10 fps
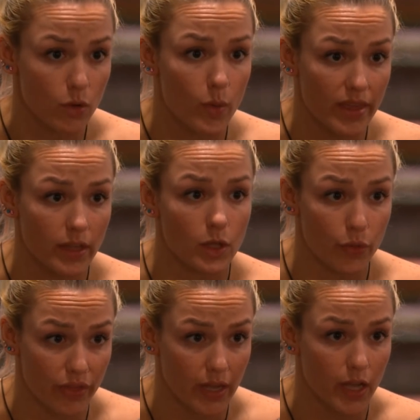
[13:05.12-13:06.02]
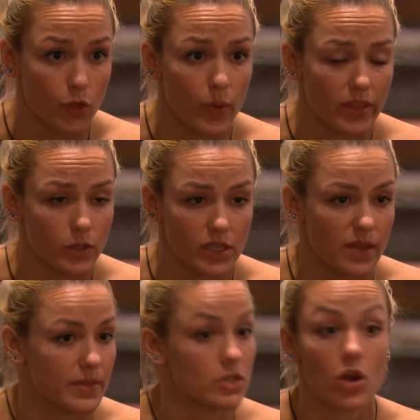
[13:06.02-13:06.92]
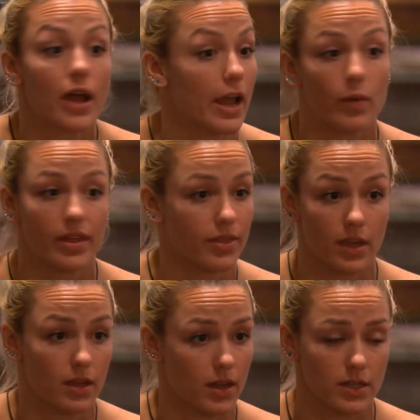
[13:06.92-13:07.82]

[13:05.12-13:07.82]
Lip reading: The way that you think and the way that you scheme is not how I think.